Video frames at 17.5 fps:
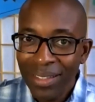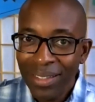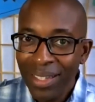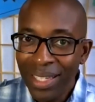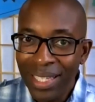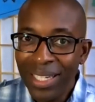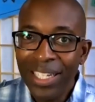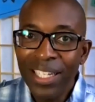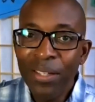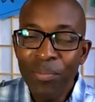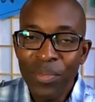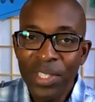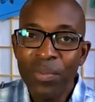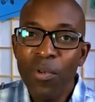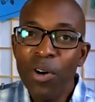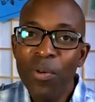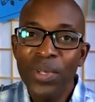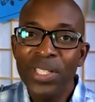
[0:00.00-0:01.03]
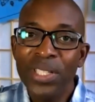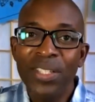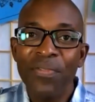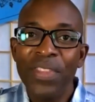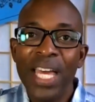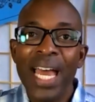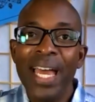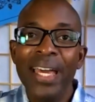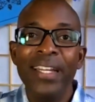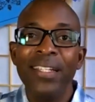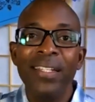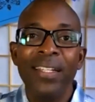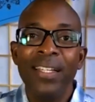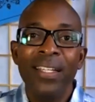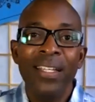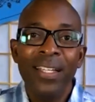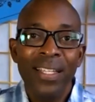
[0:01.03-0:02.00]
glimpse moments of that
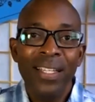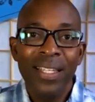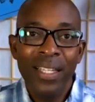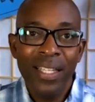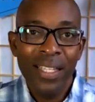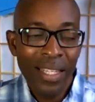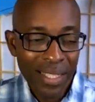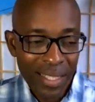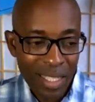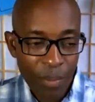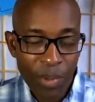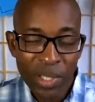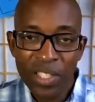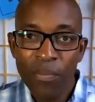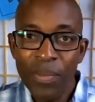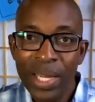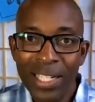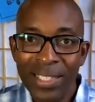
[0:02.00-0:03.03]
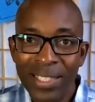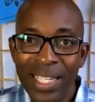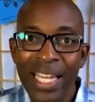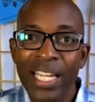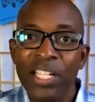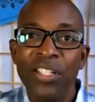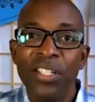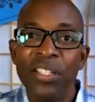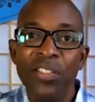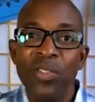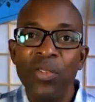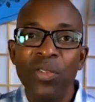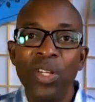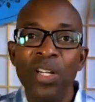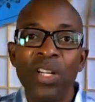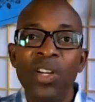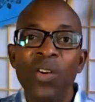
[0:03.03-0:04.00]
in the deepest of meditations,
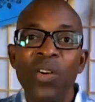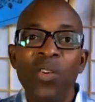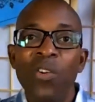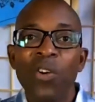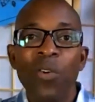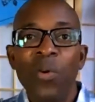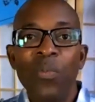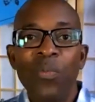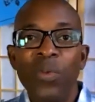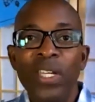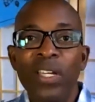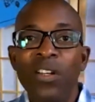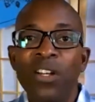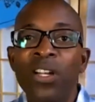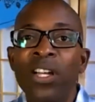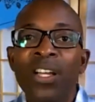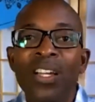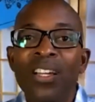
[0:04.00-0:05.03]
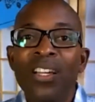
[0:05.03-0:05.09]
or when we are,